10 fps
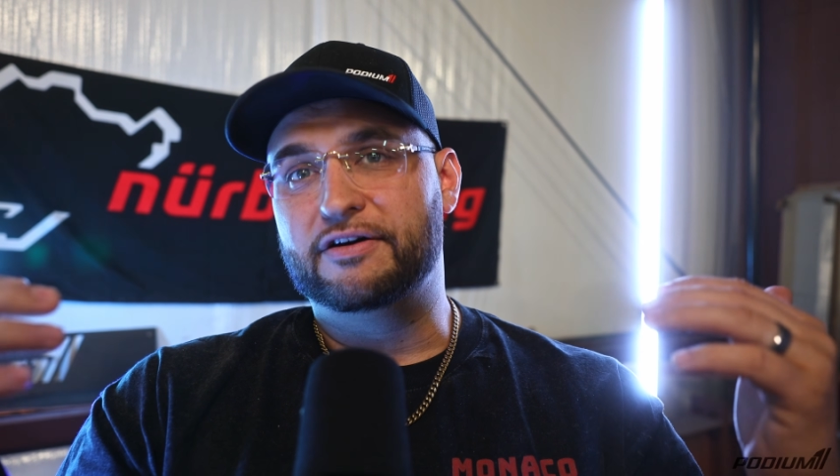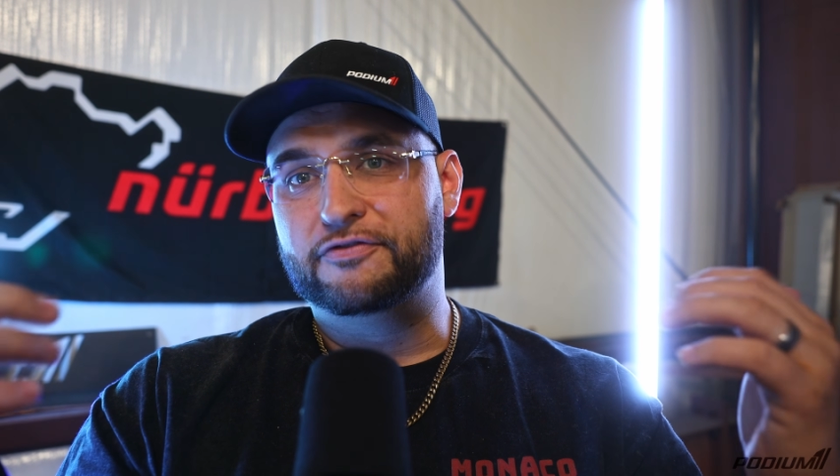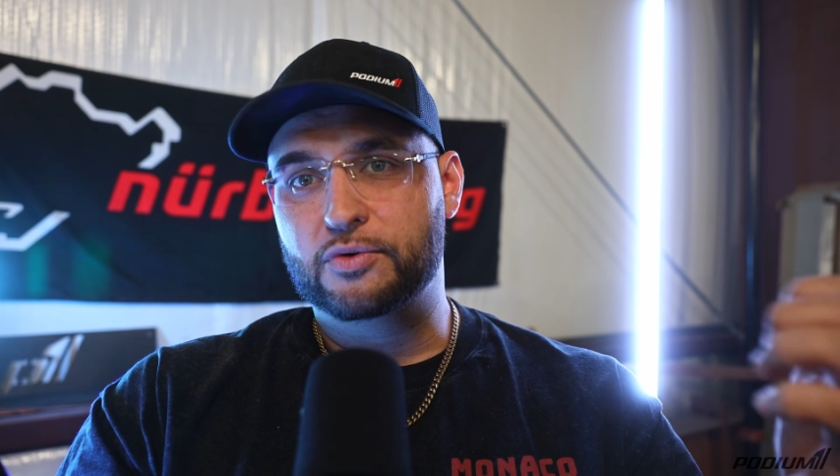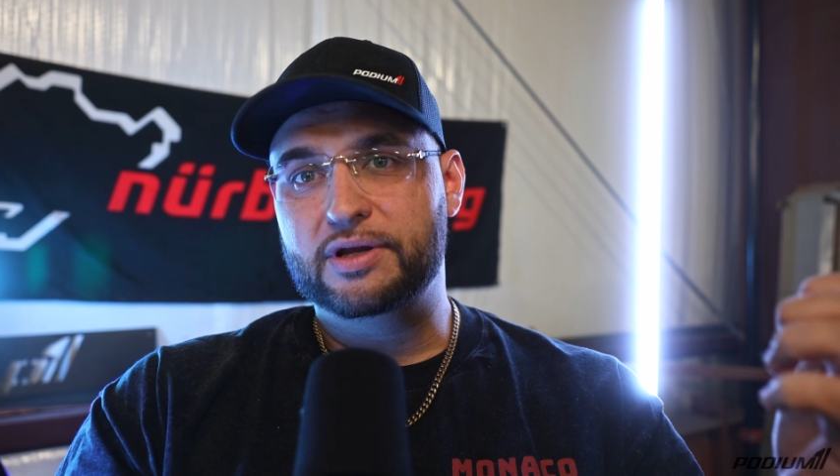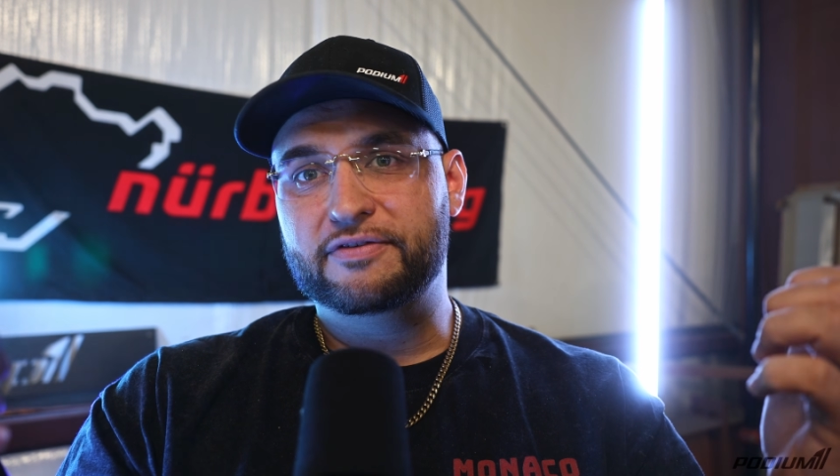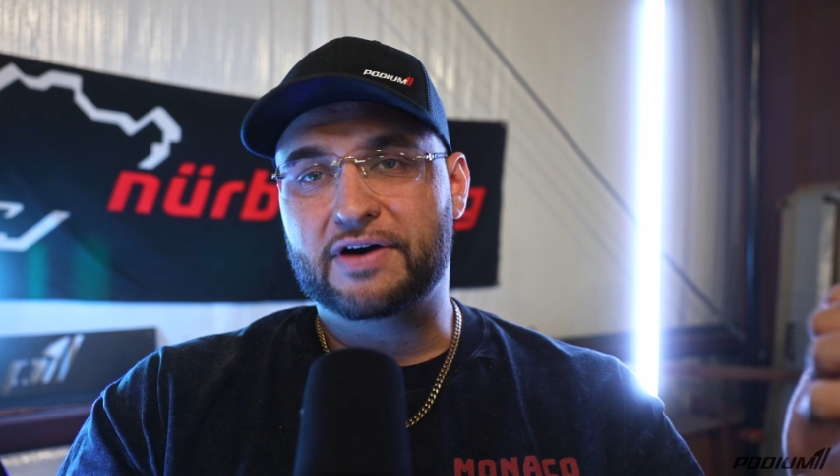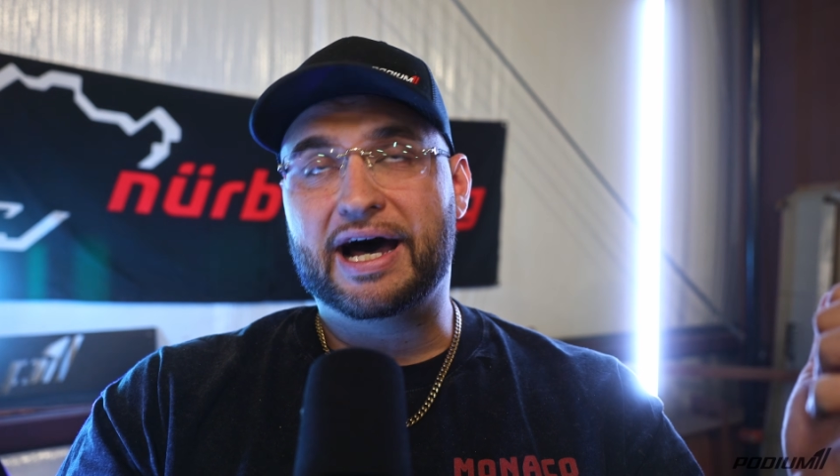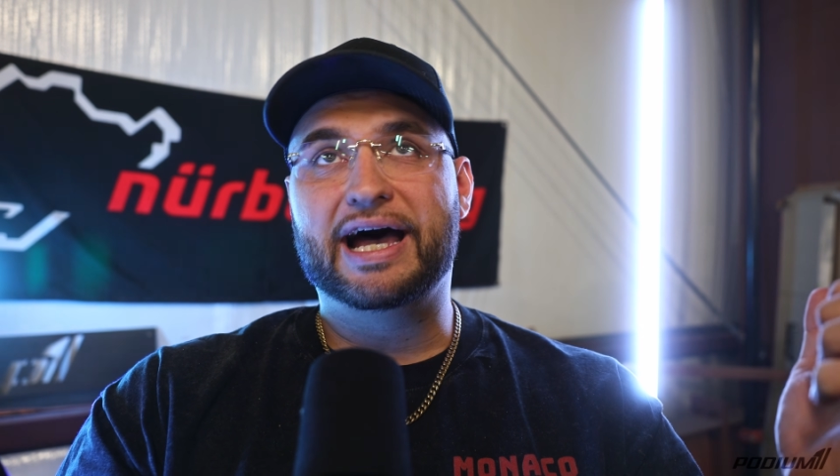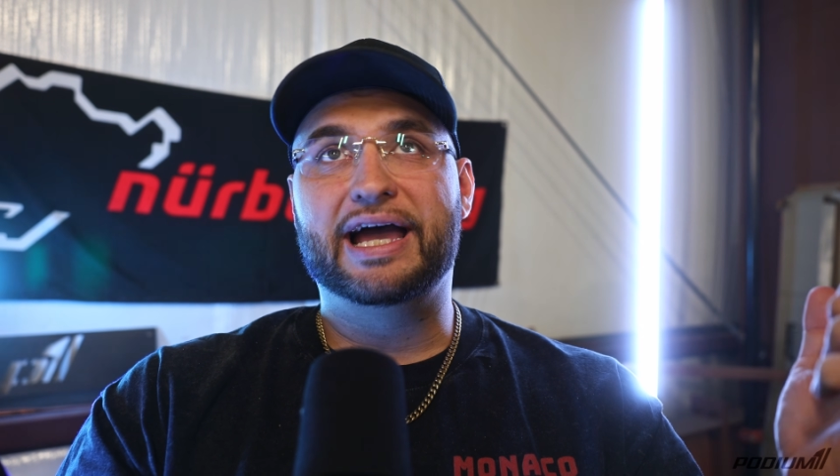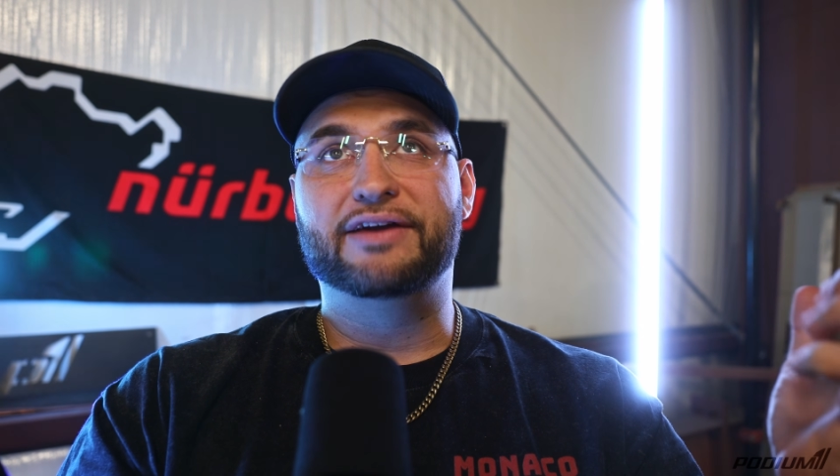a
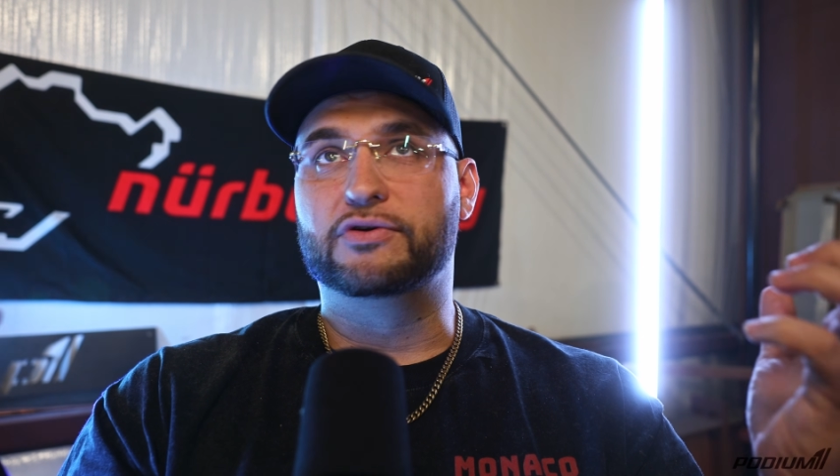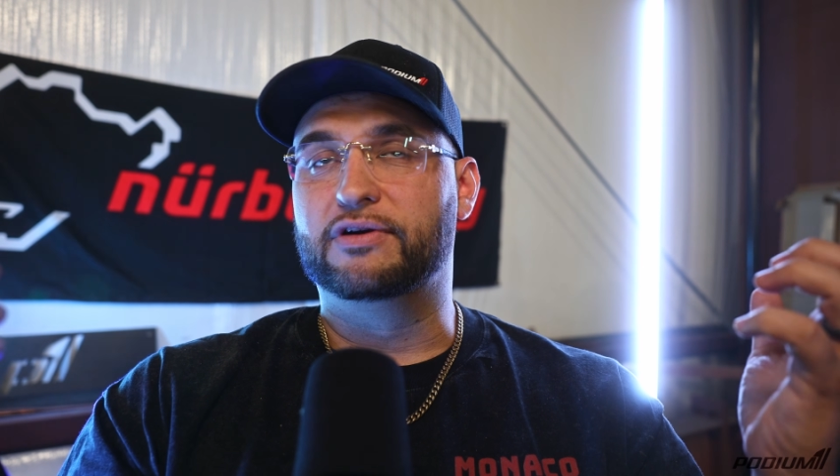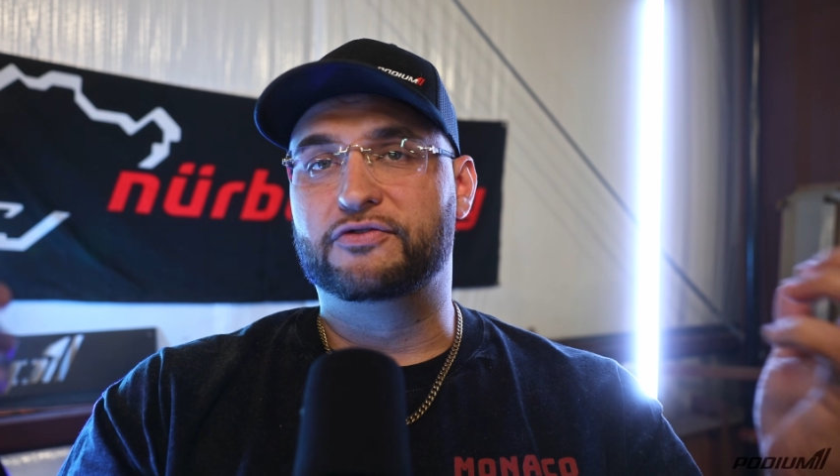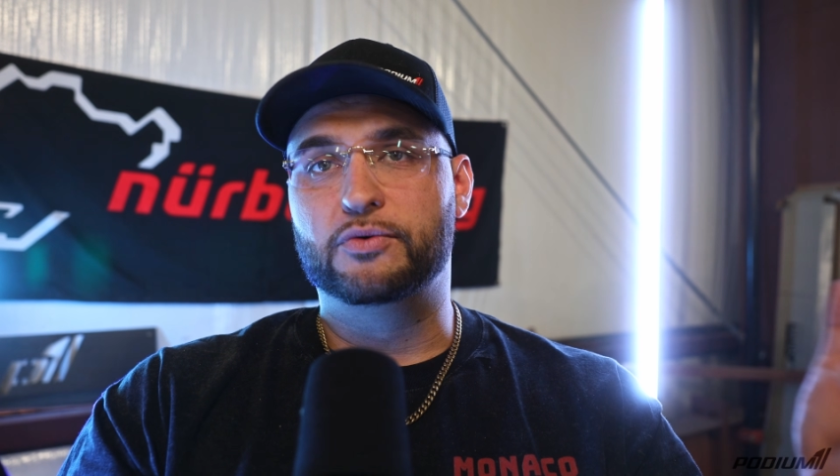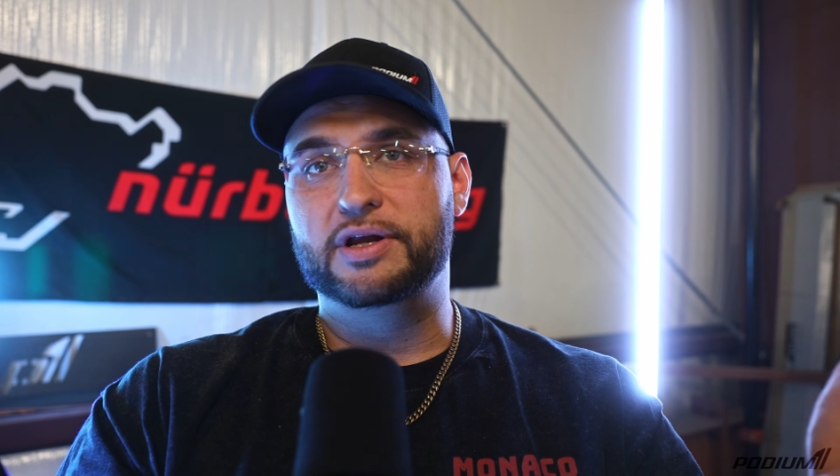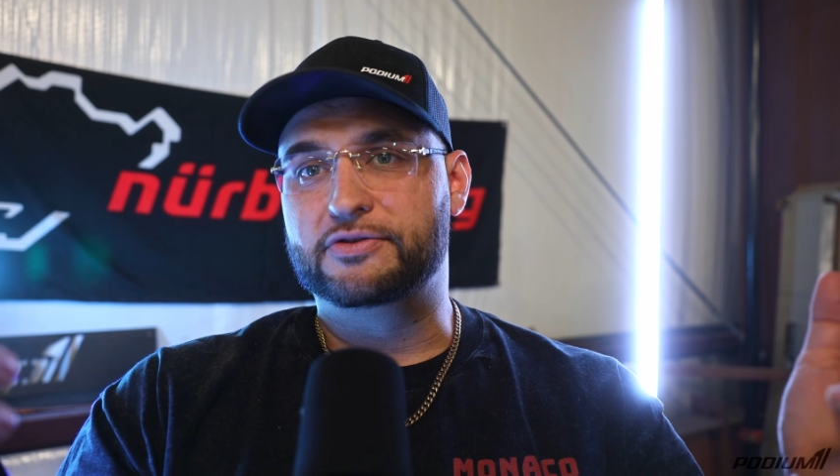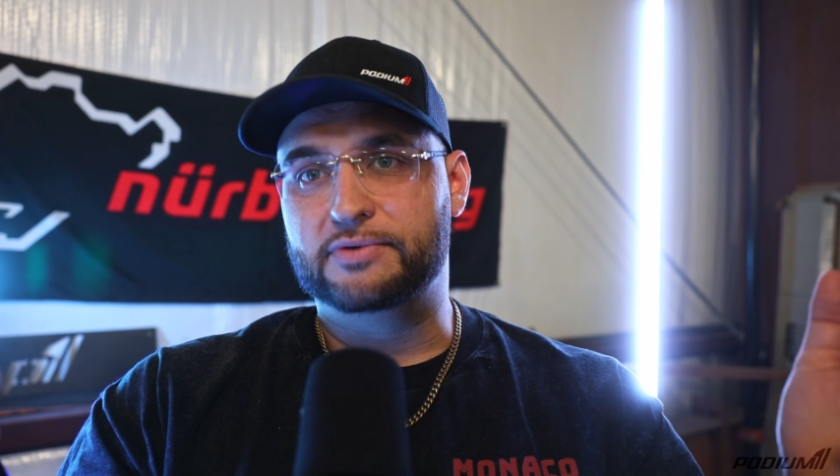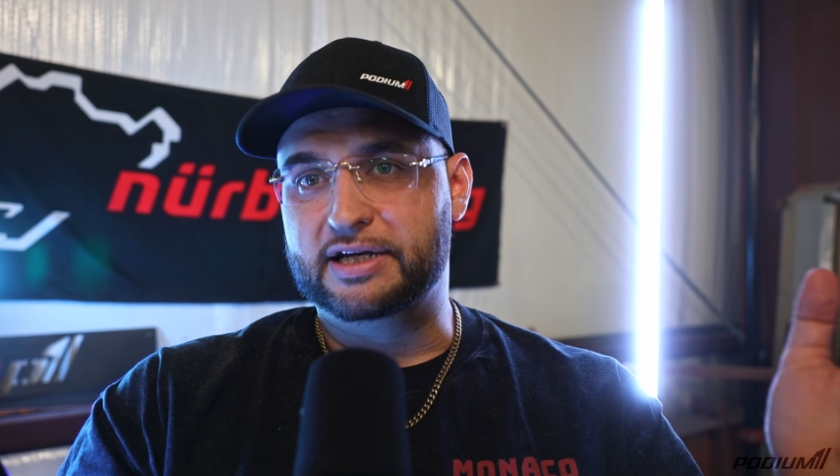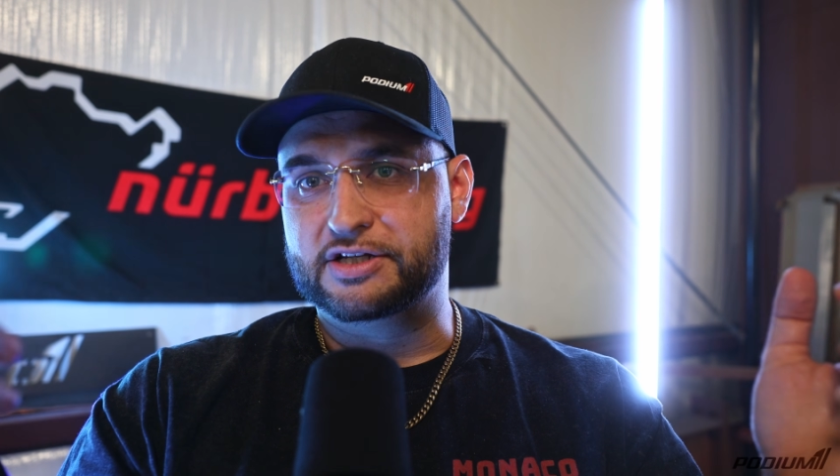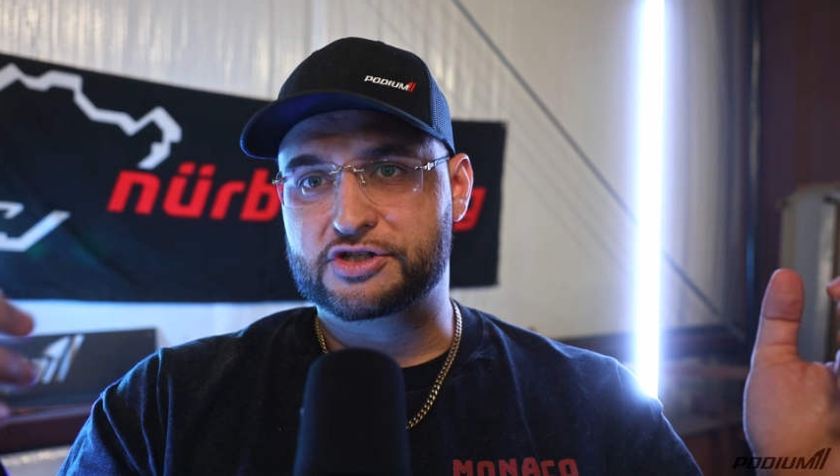45 or a
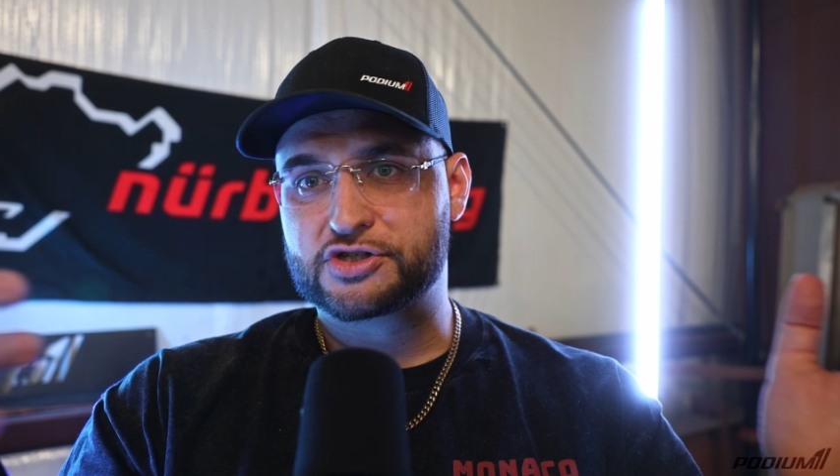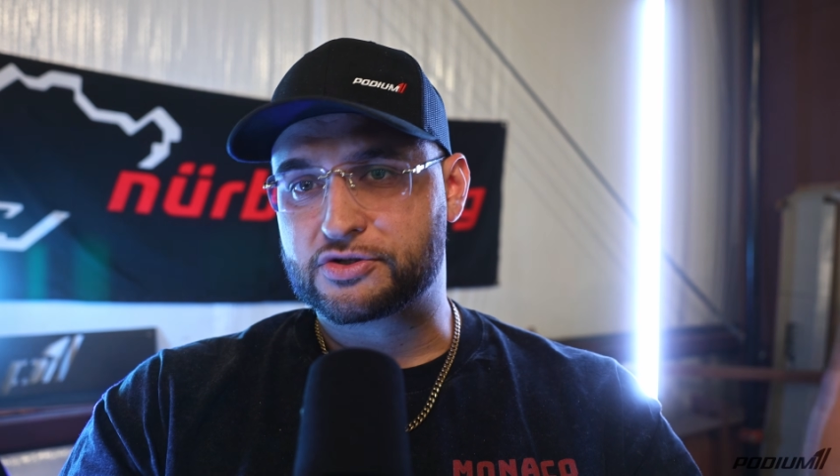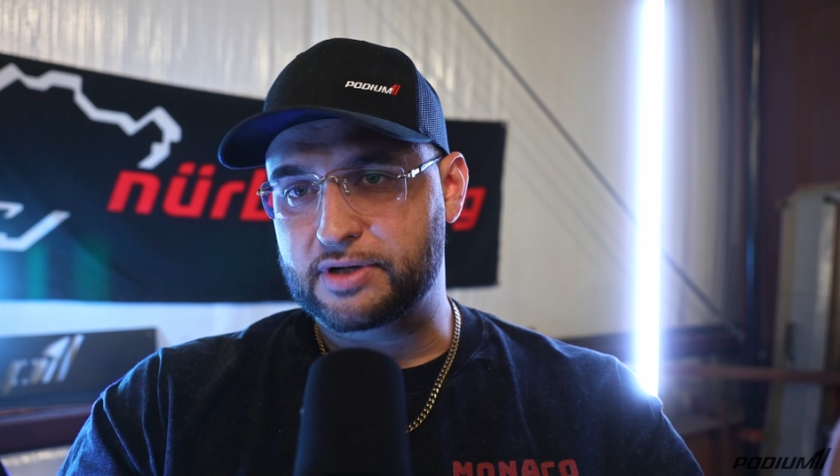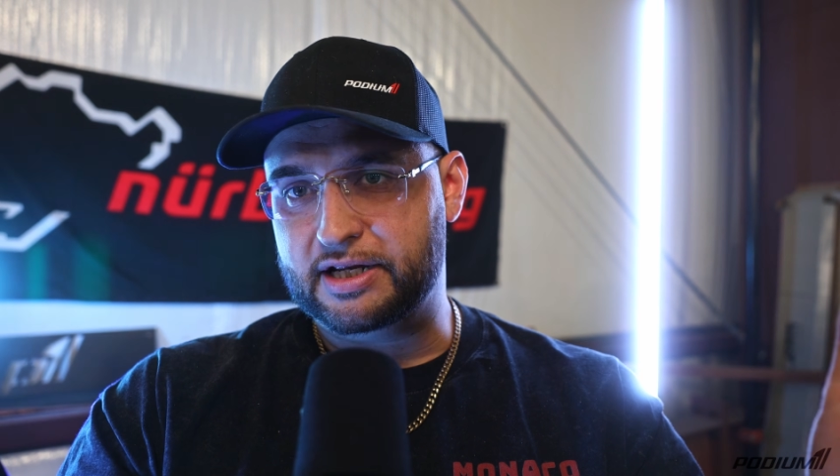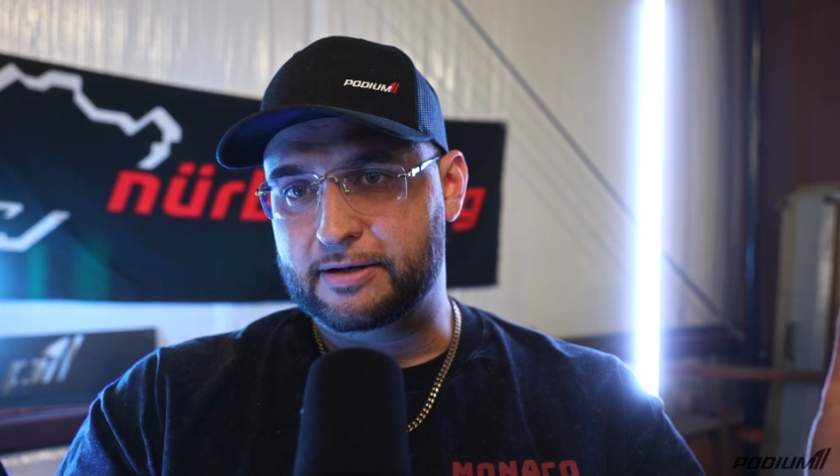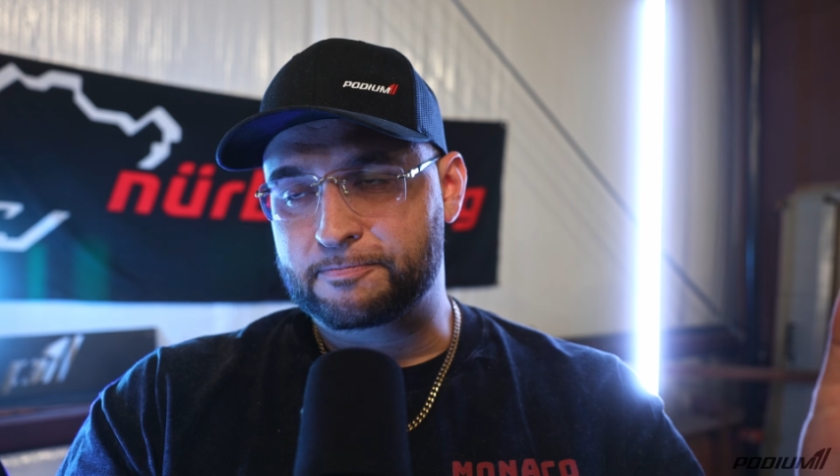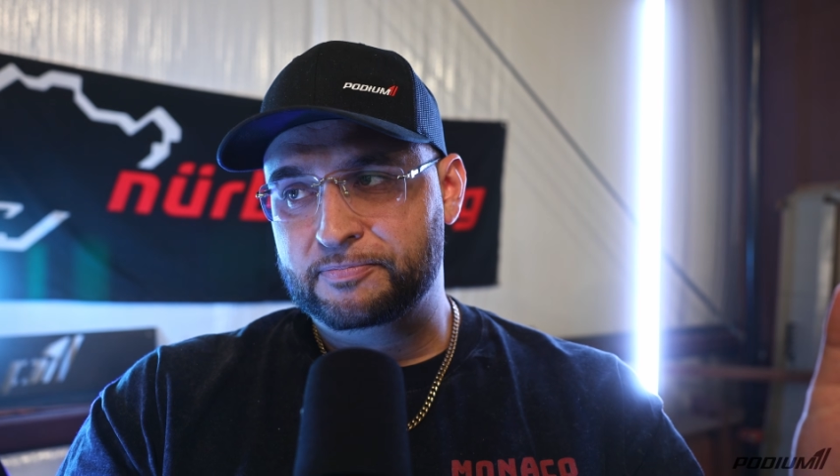43-inch screen